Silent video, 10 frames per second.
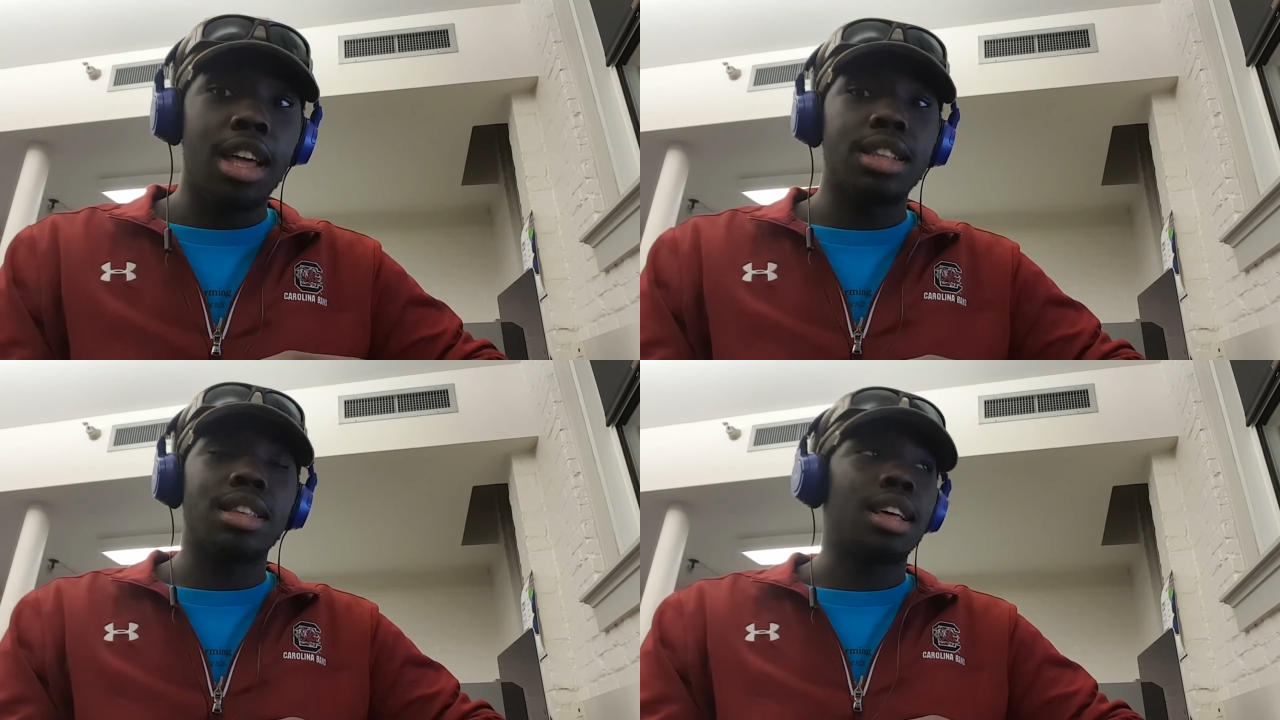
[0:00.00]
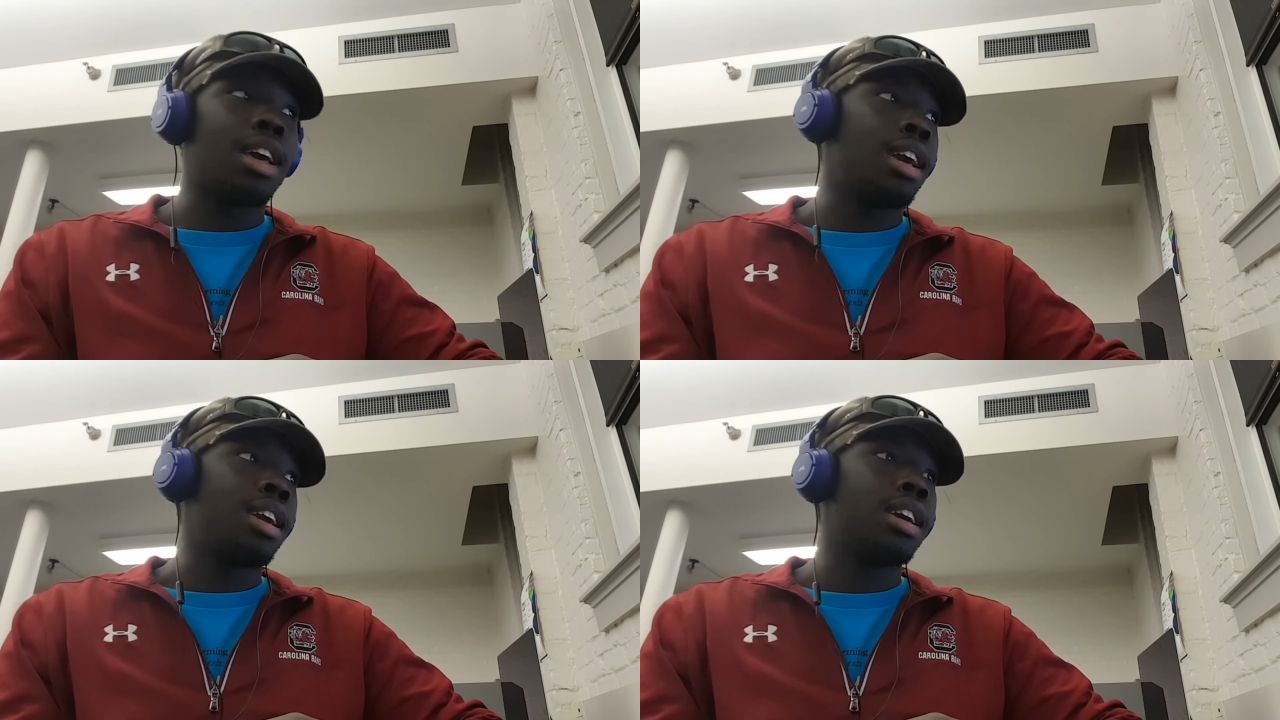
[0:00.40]
It's
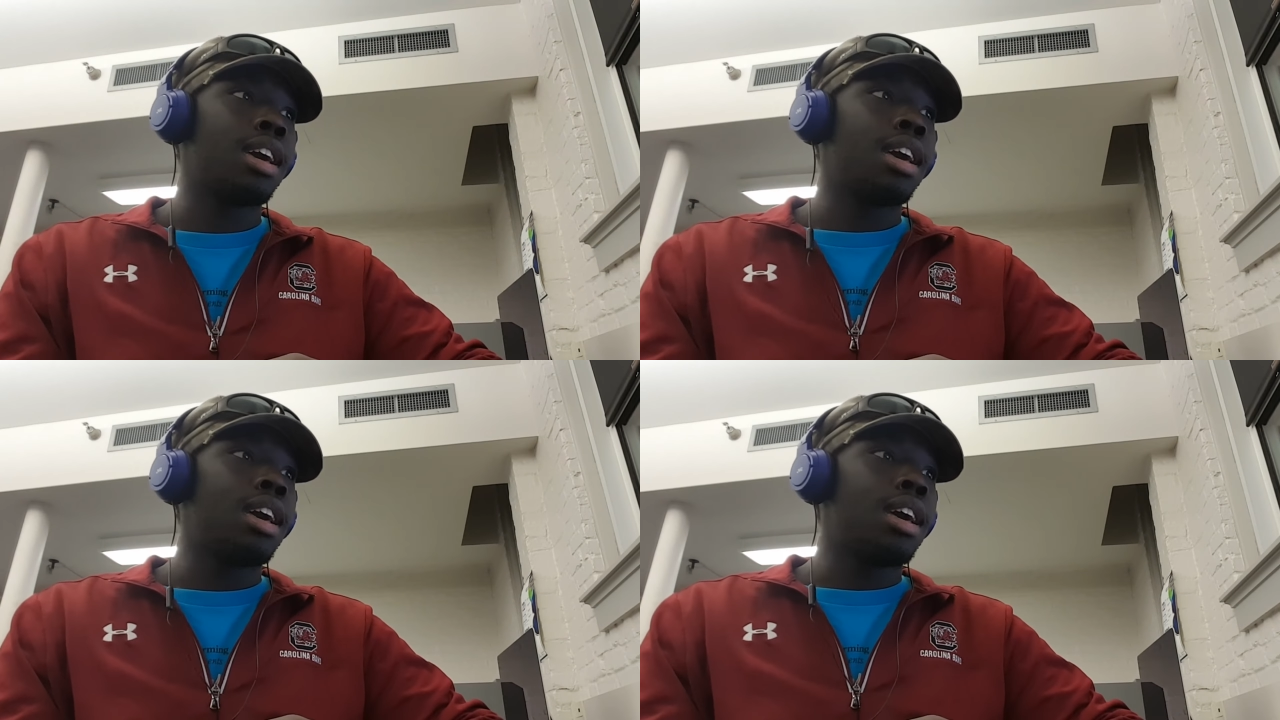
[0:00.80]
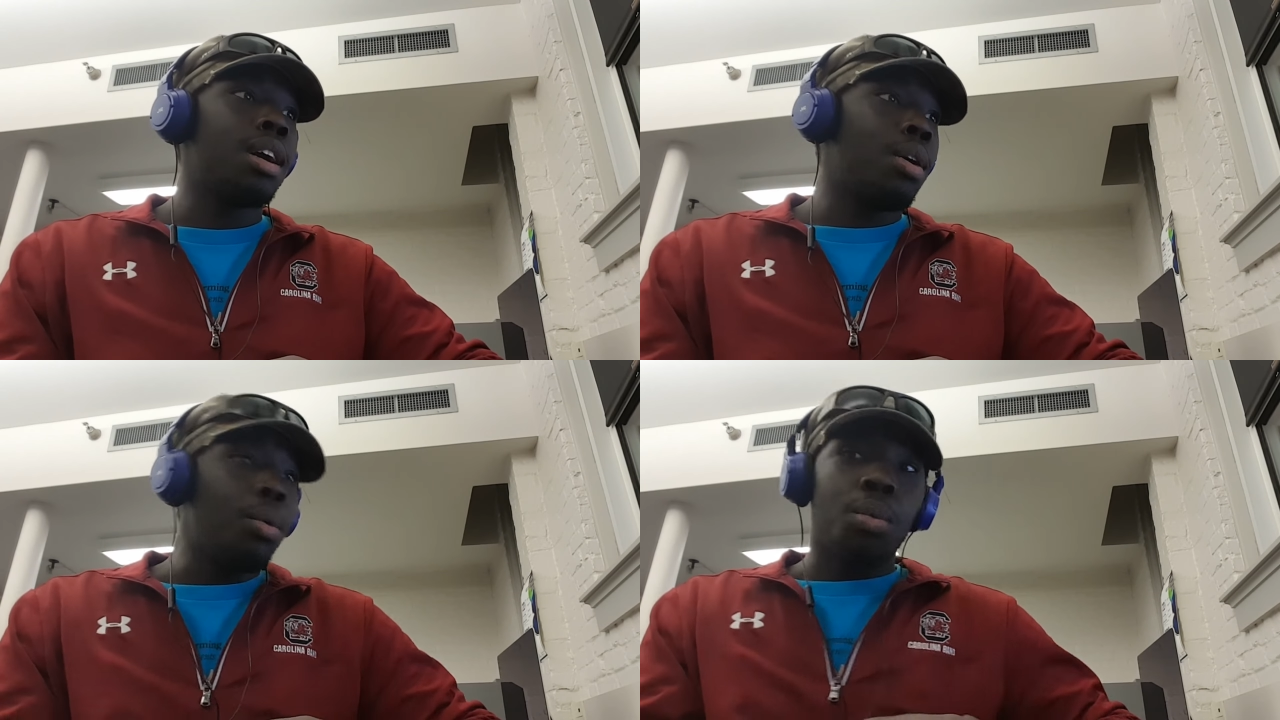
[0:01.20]
like,
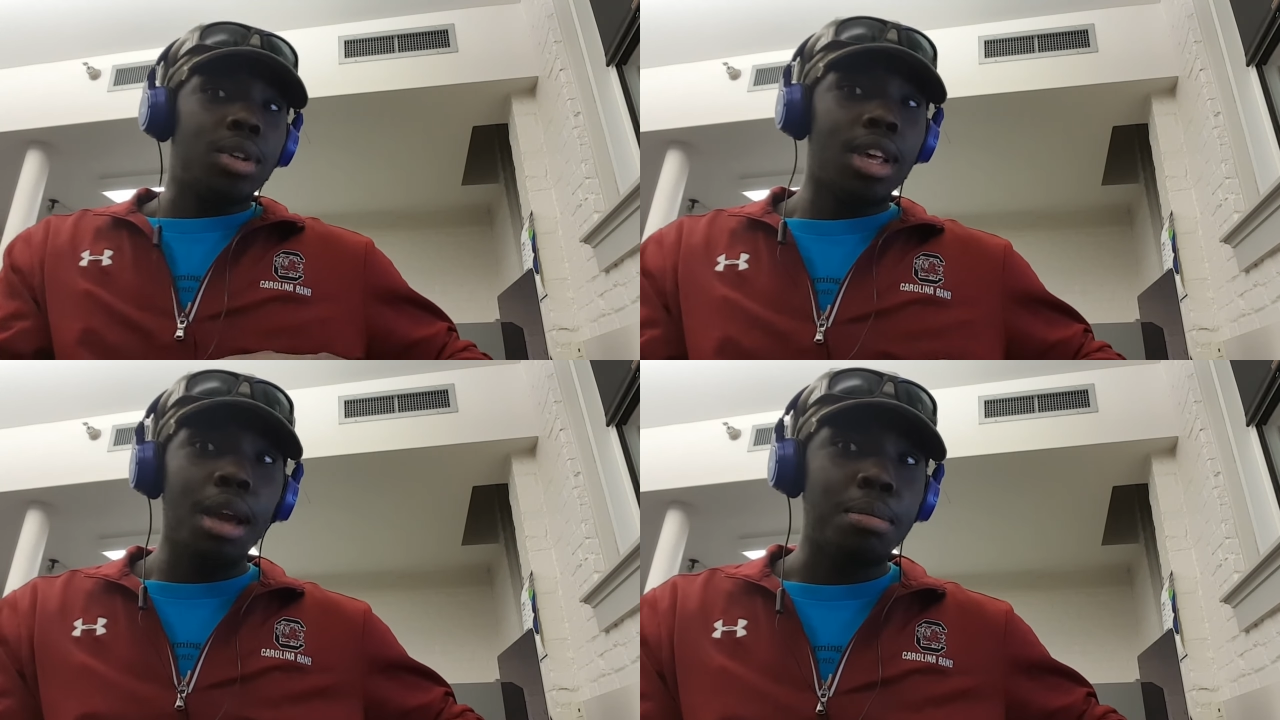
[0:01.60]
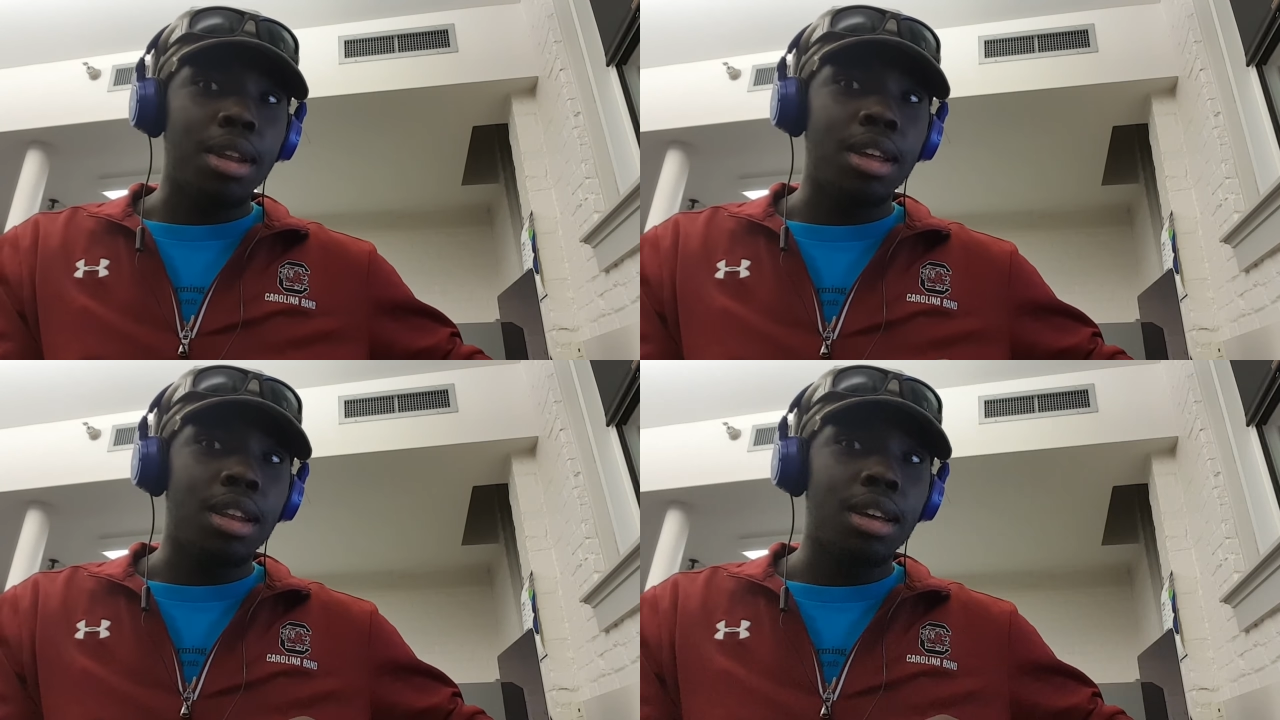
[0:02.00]
what's
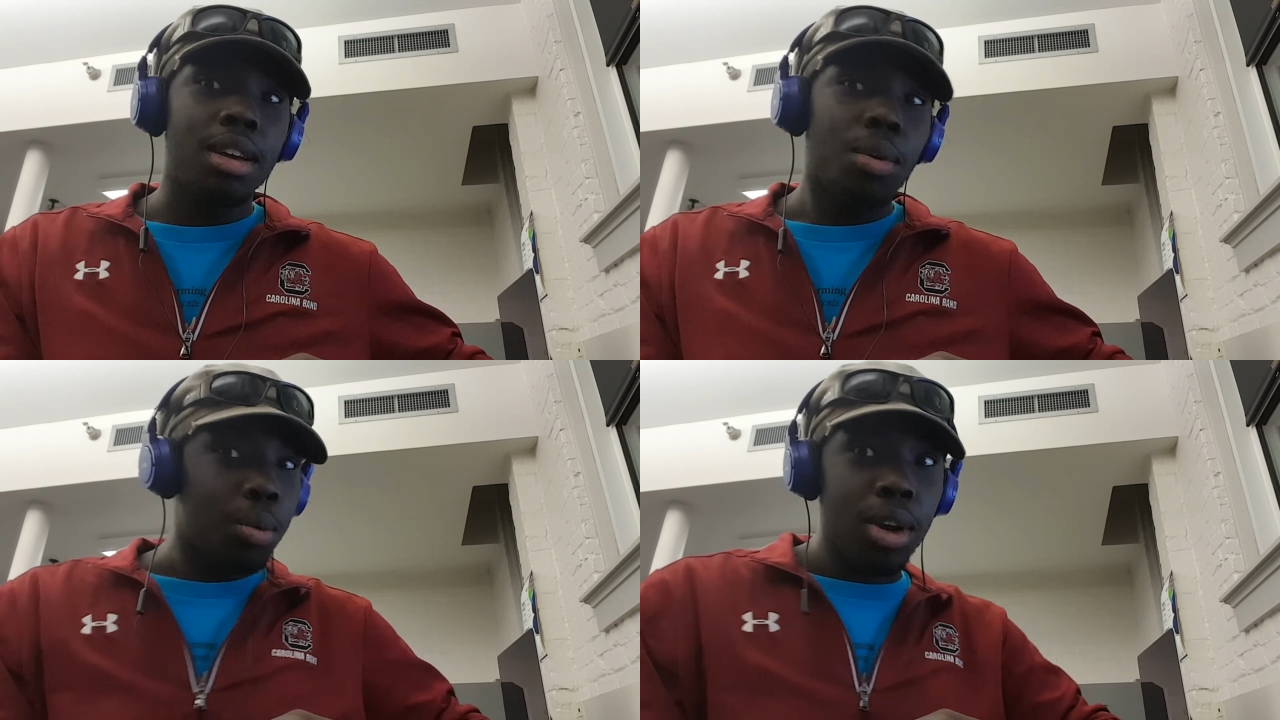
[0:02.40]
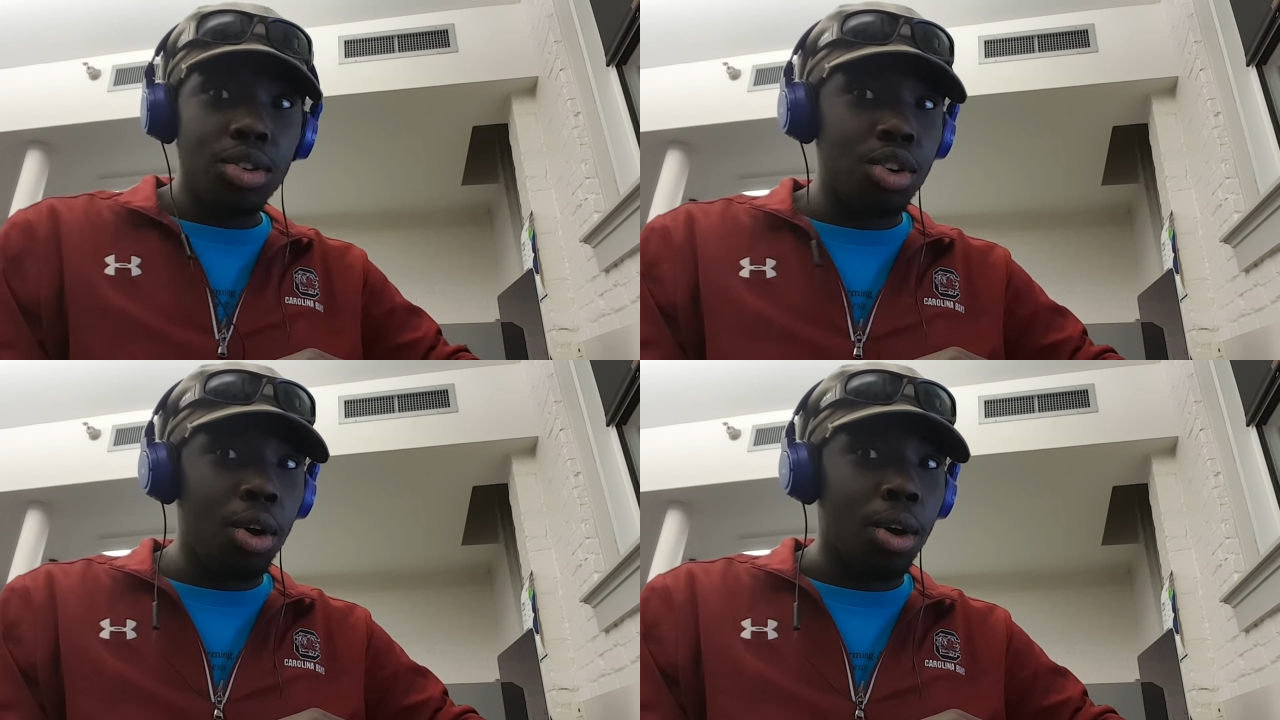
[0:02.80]
happening?
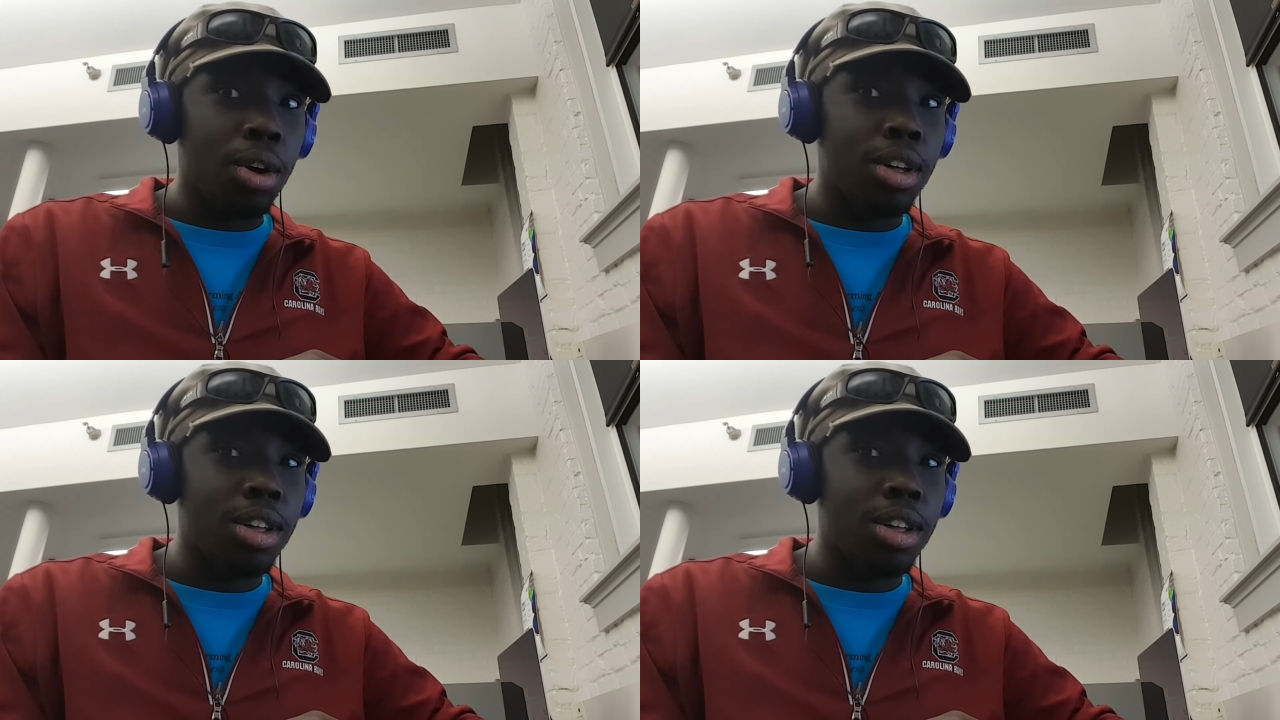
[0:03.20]
Where's Joel?